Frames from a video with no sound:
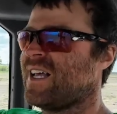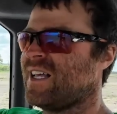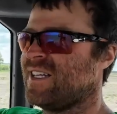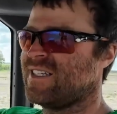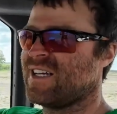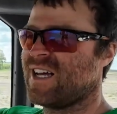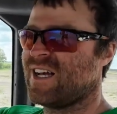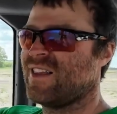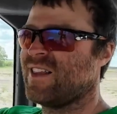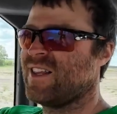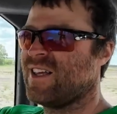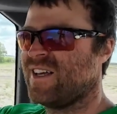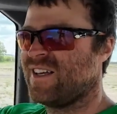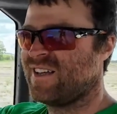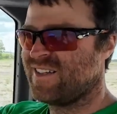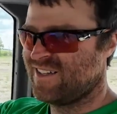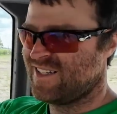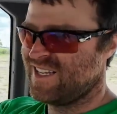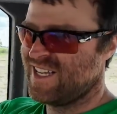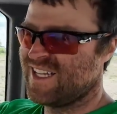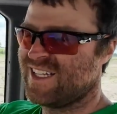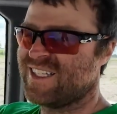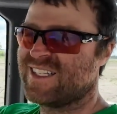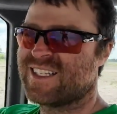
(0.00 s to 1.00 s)
is on the
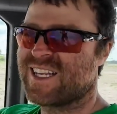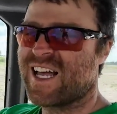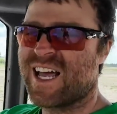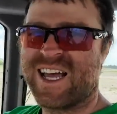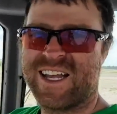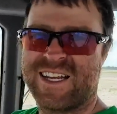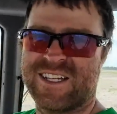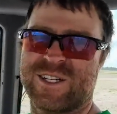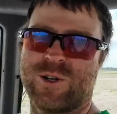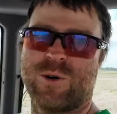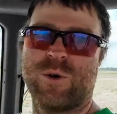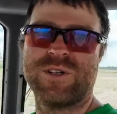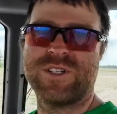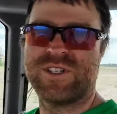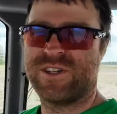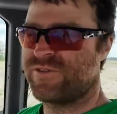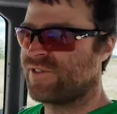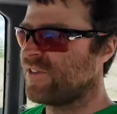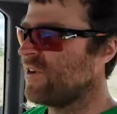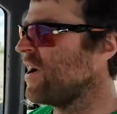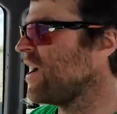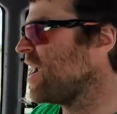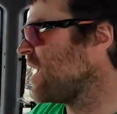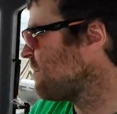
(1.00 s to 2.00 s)
inside towards the
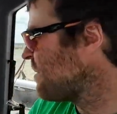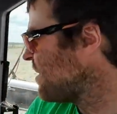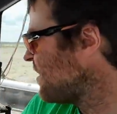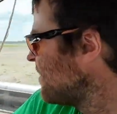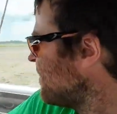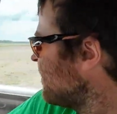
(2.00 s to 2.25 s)
frame.